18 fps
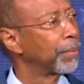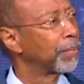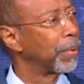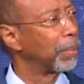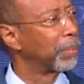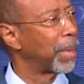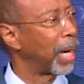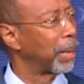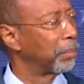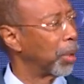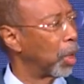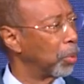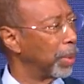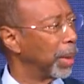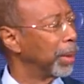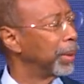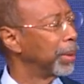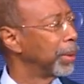from that
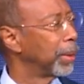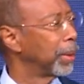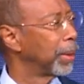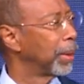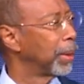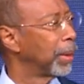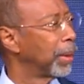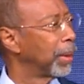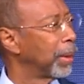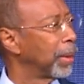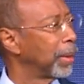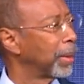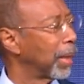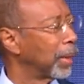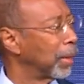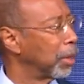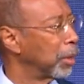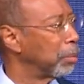moment,
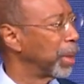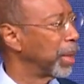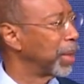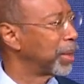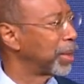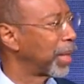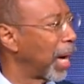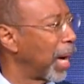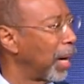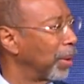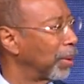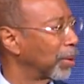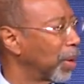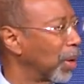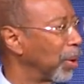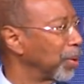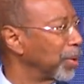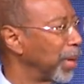that little bitty town
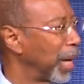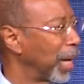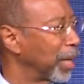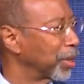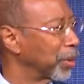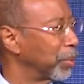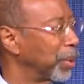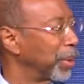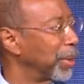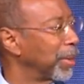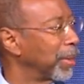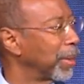called Nazareth,